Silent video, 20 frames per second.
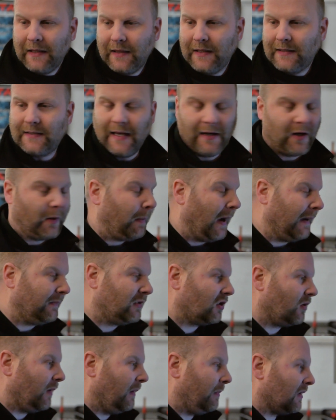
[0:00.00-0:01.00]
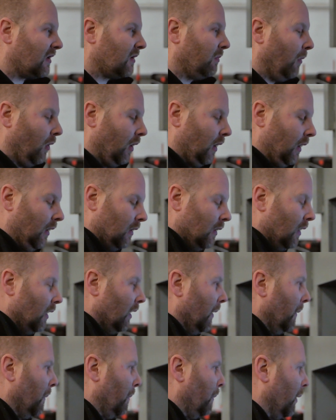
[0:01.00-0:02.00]
the centre pipe's just a wee bit smaller,
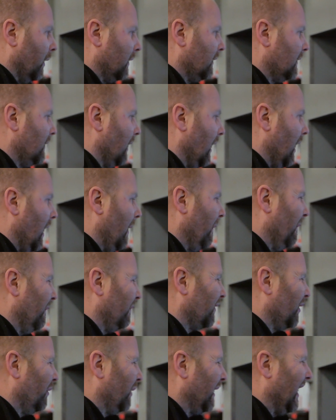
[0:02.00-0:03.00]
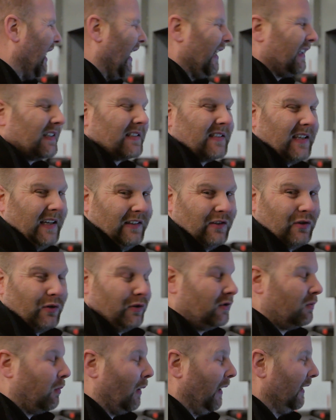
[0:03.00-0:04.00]
but I would like to see
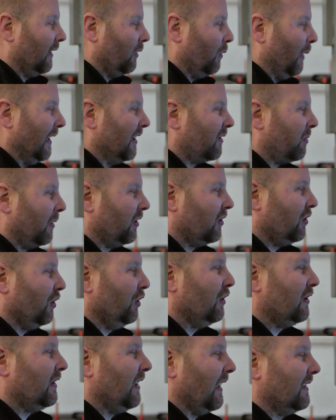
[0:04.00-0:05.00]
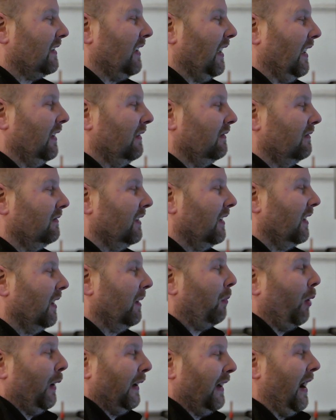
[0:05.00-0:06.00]
220 at the wheels. We're
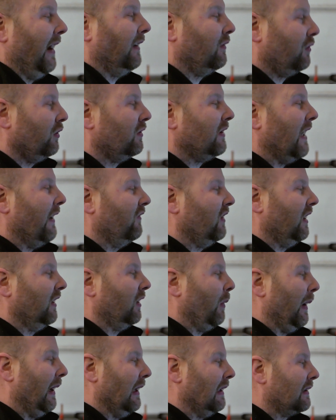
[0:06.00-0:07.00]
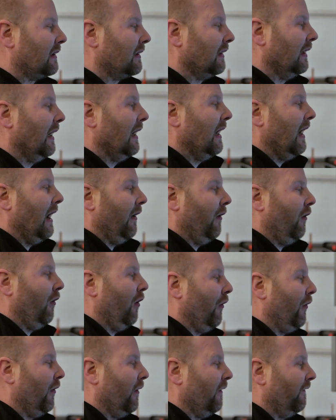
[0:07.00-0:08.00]
216.9, 217 at the wheels and
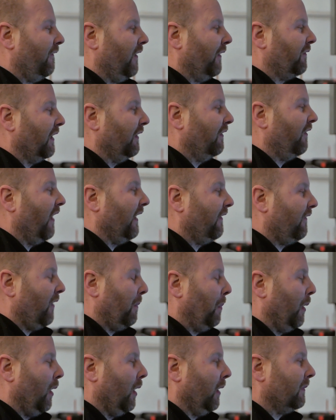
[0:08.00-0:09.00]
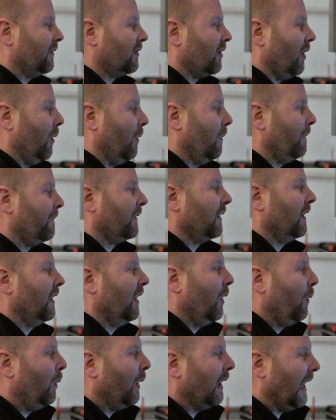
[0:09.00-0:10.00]
155 foot-pound. So
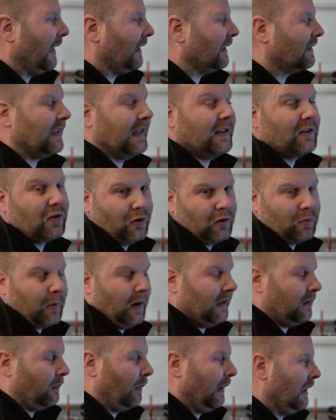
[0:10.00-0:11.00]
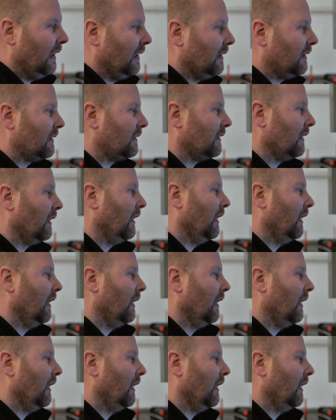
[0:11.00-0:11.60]
would like to see 220 at the wheels,